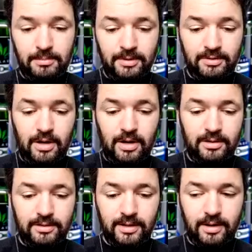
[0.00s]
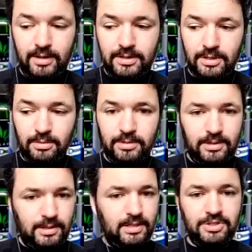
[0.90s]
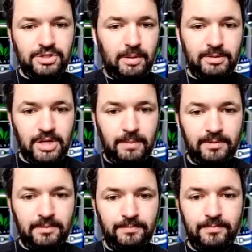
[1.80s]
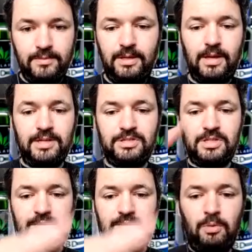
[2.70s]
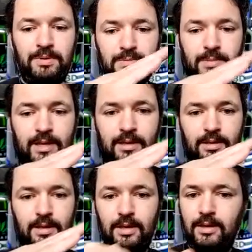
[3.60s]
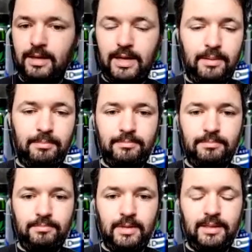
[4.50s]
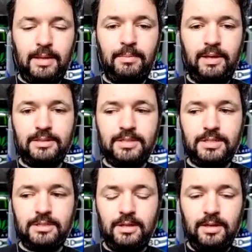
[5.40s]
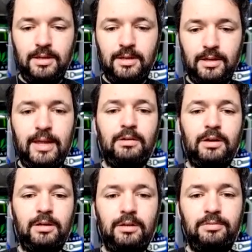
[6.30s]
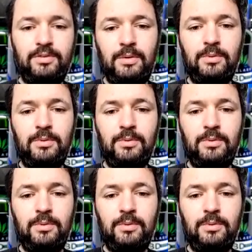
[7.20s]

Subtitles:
my dog there. So he's a German Shepherd. He has a slope in his back, and that means later on in life he will